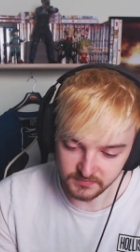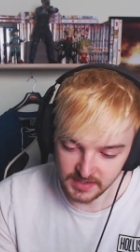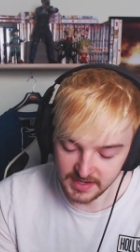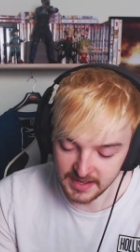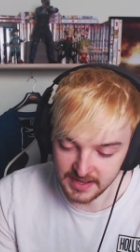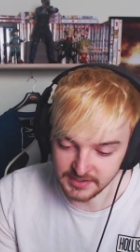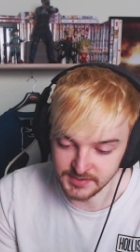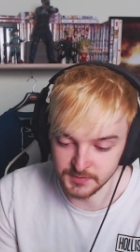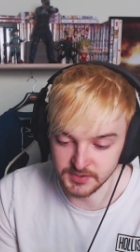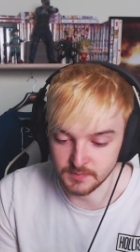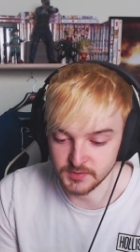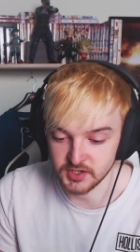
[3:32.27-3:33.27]
because uh, I'm,
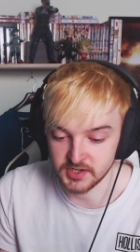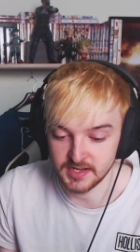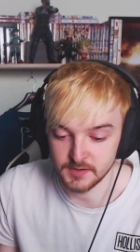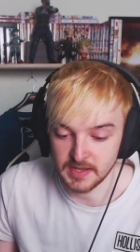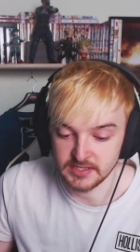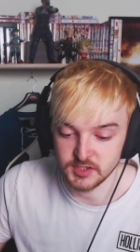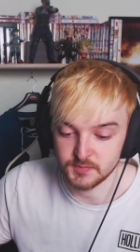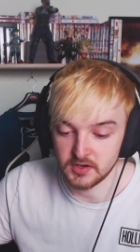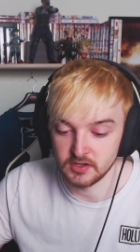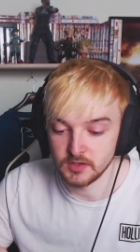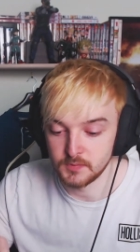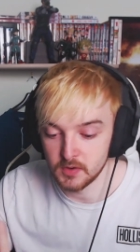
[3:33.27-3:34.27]
I'm just going to end up getting
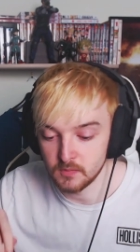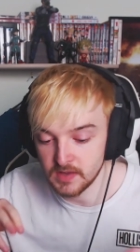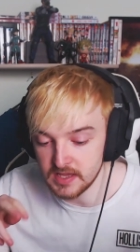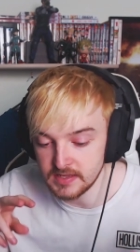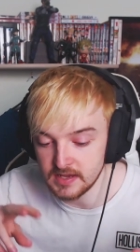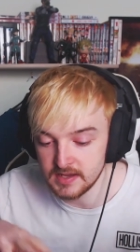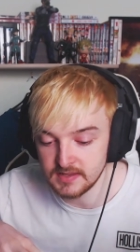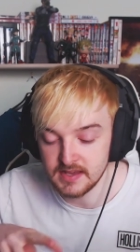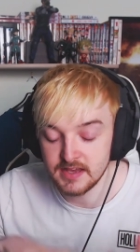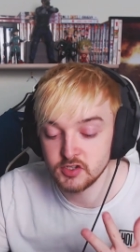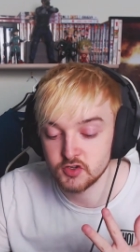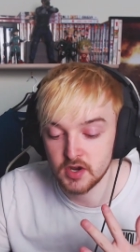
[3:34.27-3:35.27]
spoiled. But in the, in the
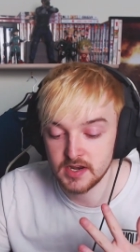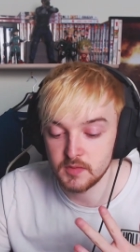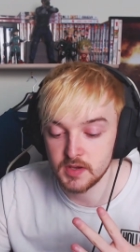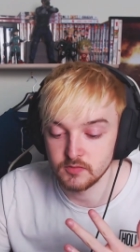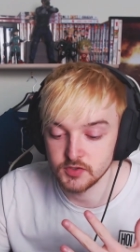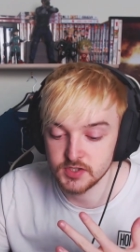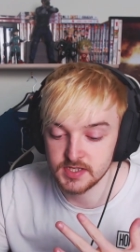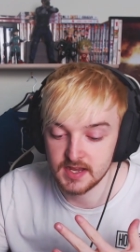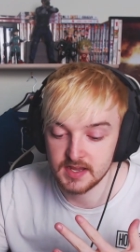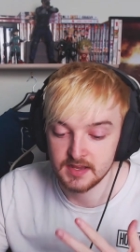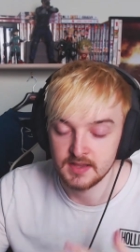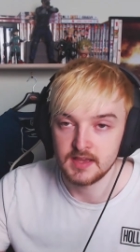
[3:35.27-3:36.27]
intro, anyway, there was
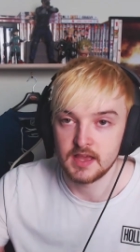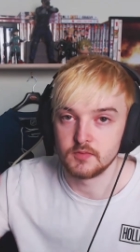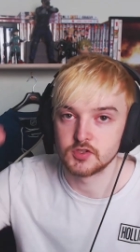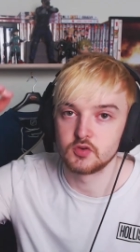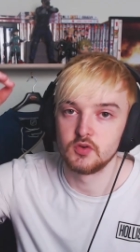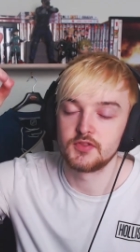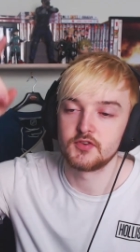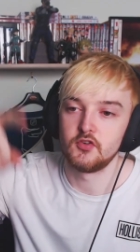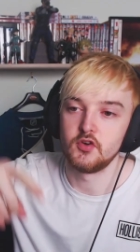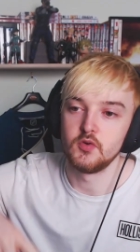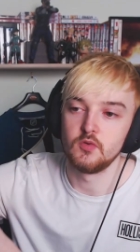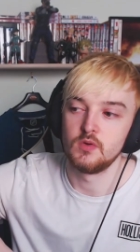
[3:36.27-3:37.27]
uh, it was going
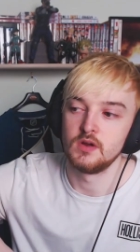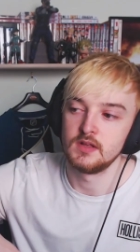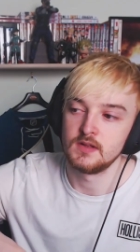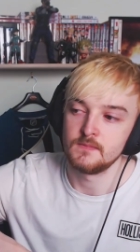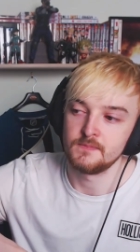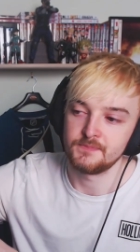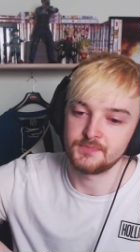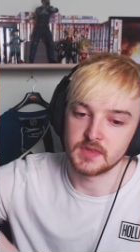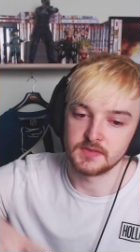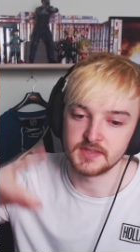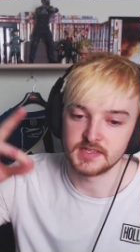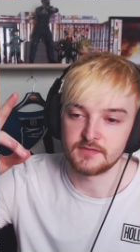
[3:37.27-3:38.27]
through
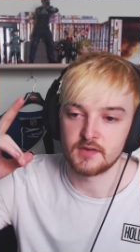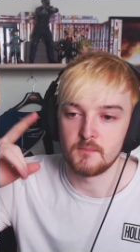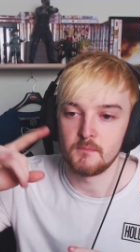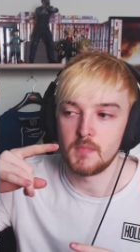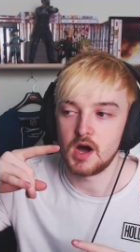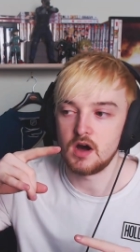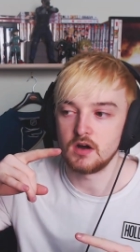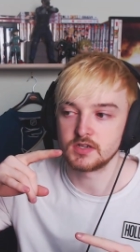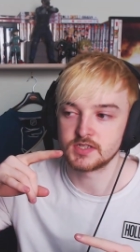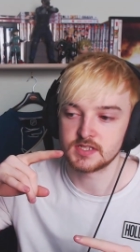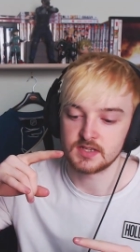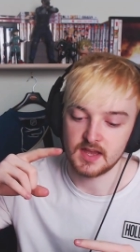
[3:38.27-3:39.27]
the different
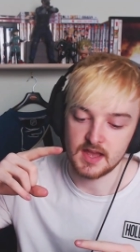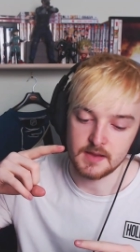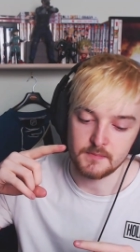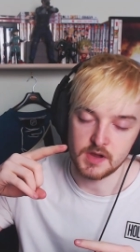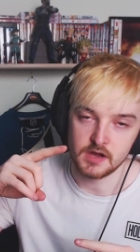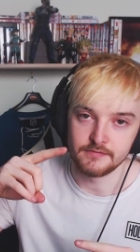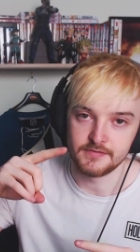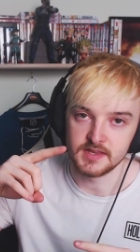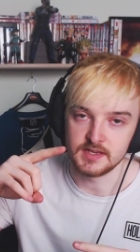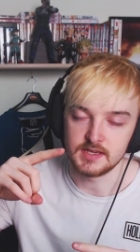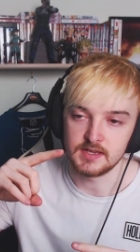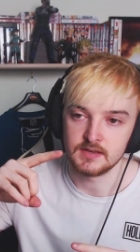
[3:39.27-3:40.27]
marks um, of
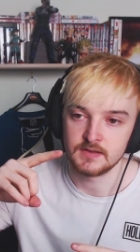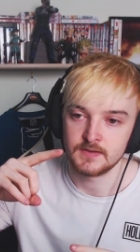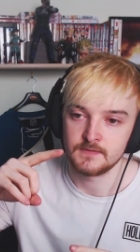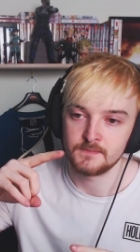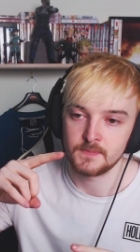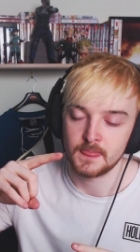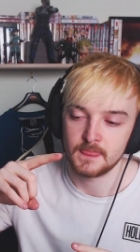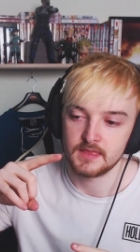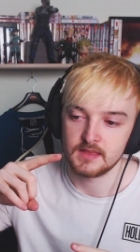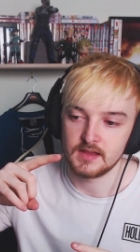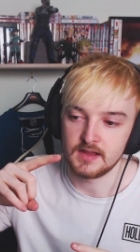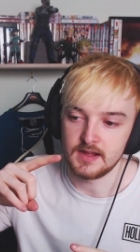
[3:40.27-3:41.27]
the
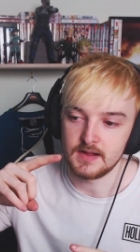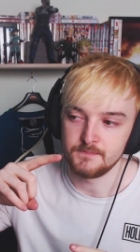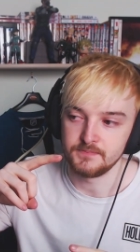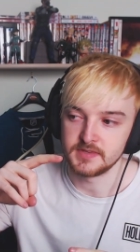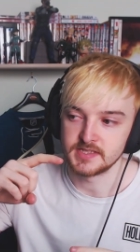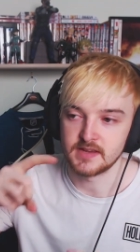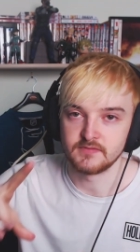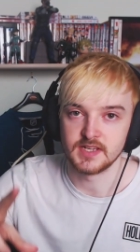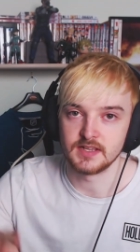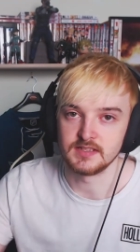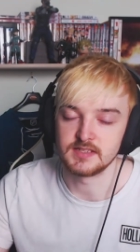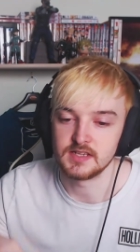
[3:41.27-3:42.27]
Um, the Seven
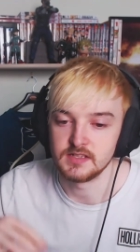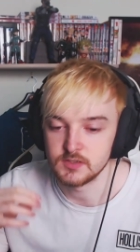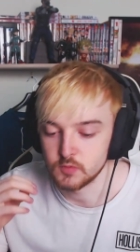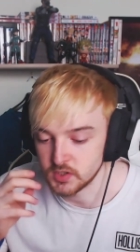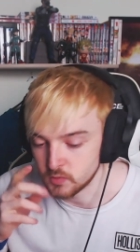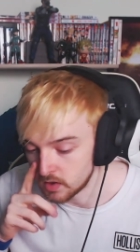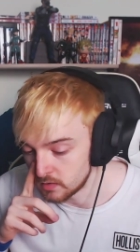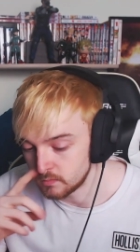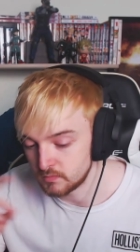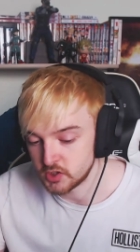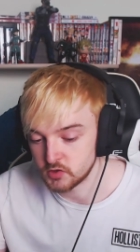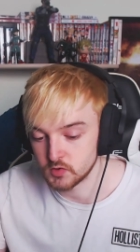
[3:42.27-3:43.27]
Deadly Sins, which one,
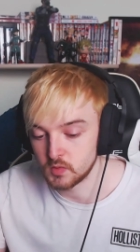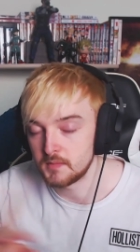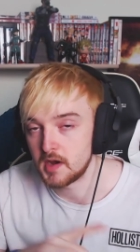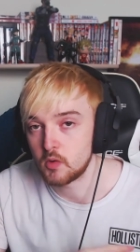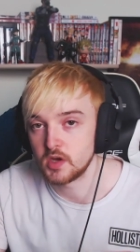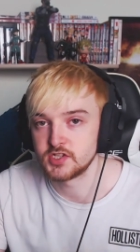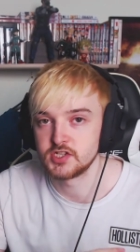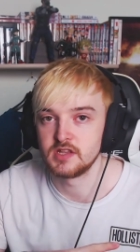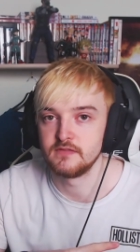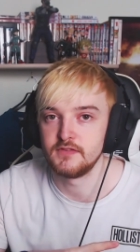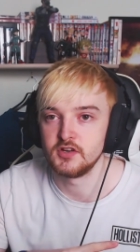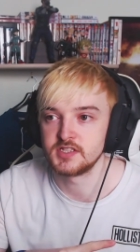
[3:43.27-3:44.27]
which was one of my questions in the
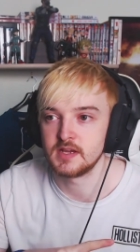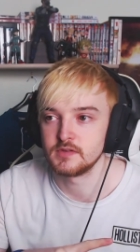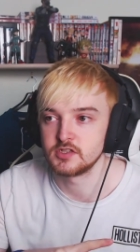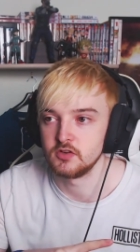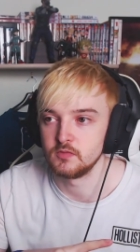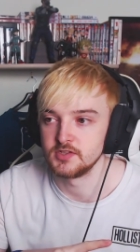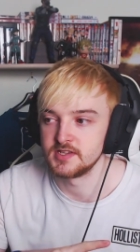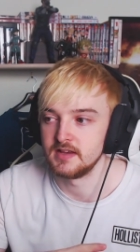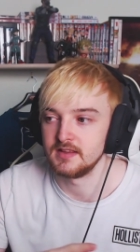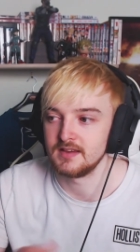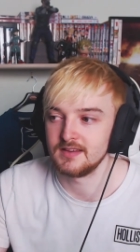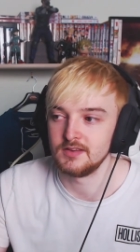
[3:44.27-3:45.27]
first episode, was
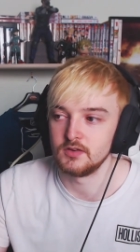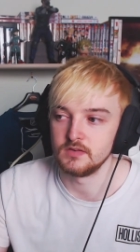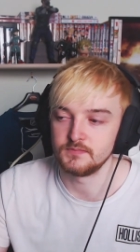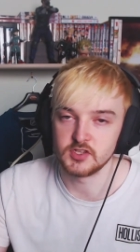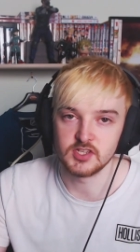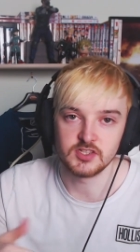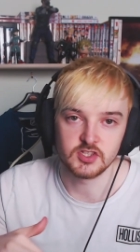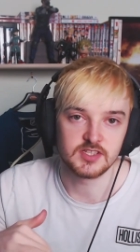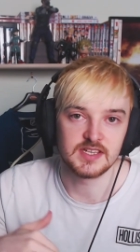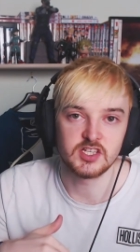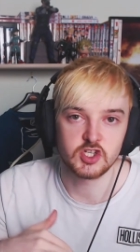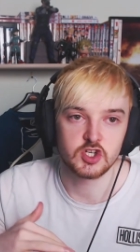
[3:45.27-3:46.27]
like, you know, do, does
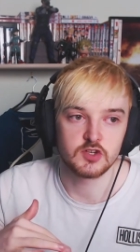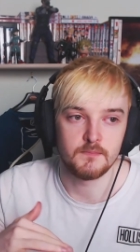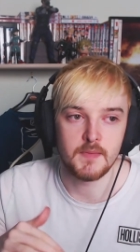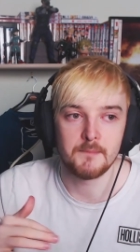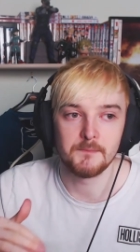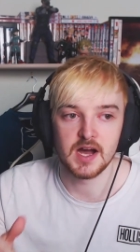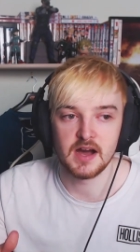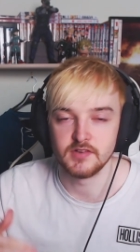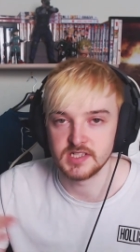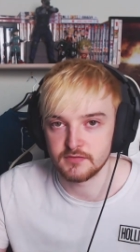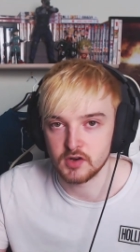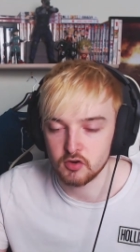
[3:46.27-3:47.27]
each member have a
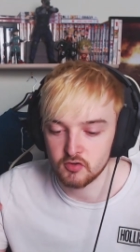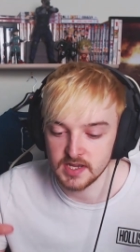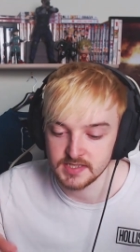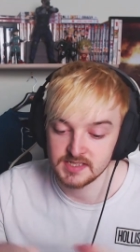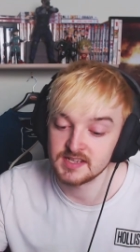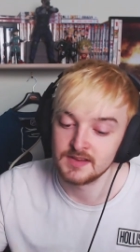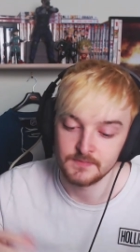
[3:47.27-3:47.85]
different crest?